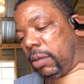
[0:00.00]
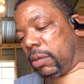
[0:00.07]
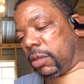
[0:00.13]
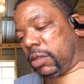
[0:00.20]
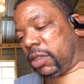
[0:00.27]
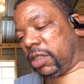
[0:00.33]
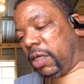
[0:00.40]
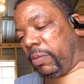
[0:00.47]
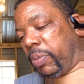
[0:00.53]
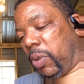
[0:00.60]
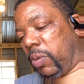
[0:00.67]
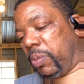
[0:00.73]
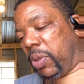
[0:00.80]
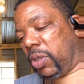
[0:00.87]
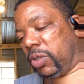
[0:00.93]
simple
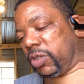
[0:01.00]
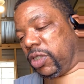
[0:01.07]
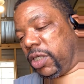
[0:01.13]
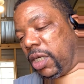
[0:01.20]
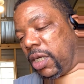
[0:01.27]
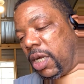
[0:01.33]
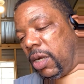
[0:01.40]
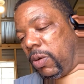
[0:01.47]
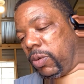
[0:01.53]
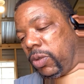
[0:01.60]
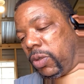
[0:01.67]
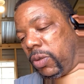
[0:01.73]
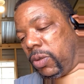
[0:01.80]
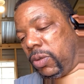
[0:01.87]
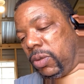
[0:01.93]
bullshit come
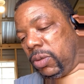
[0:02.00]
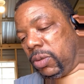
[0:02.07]
through.